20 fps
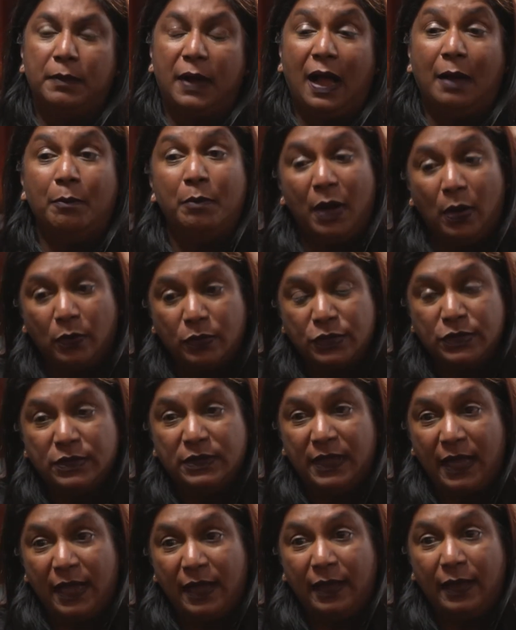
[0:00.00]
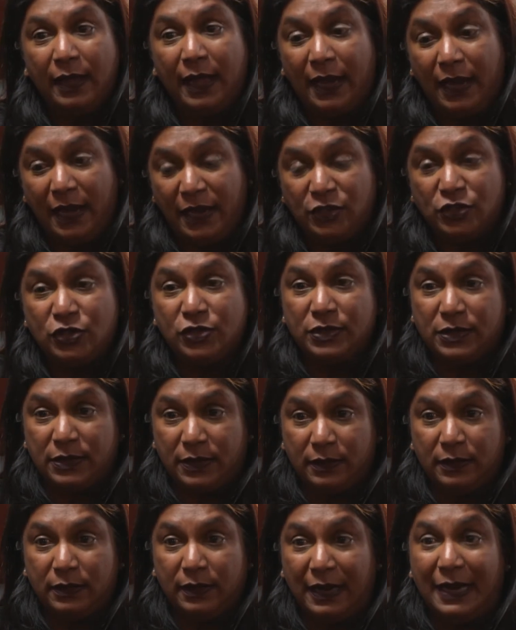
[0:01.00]
about the alleged
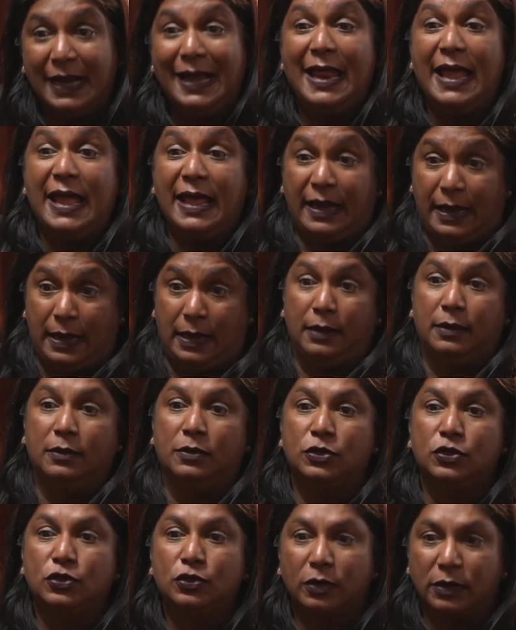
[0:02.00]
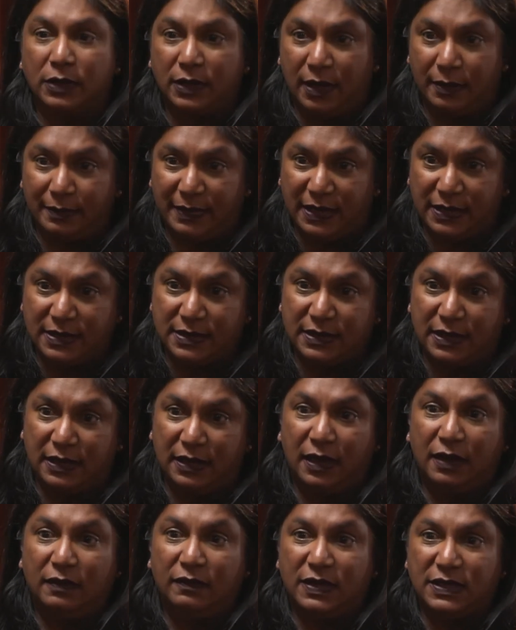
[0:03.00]
glaring shortcomings in
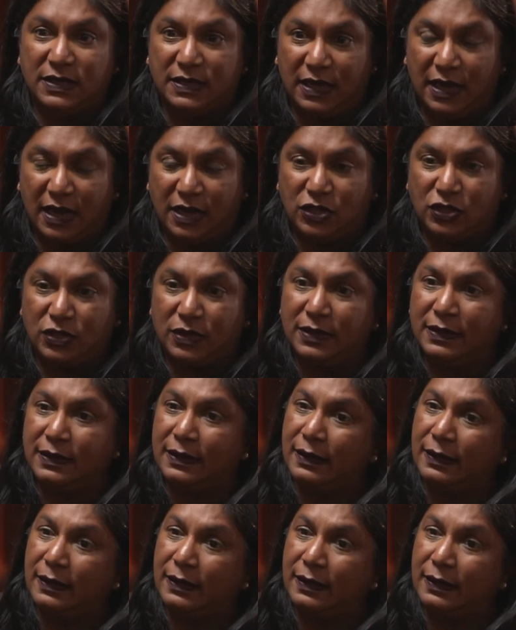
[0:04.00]
the investigation.